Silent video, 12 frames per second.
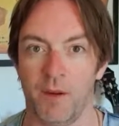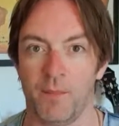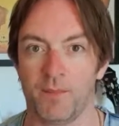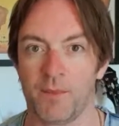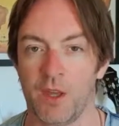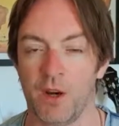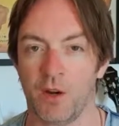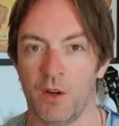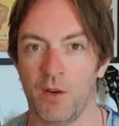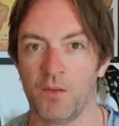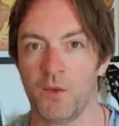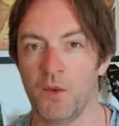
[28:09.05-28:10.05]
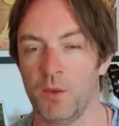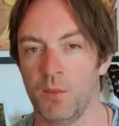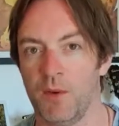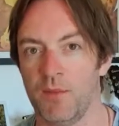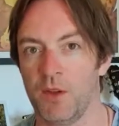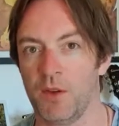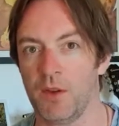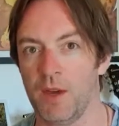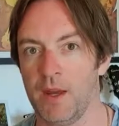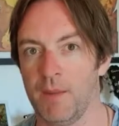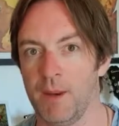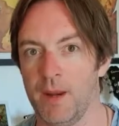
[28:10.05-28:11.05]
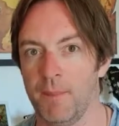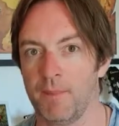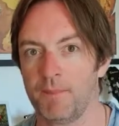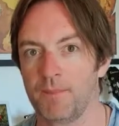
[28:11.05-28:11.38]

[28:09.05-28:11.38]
and I'll go through them with you in a minute.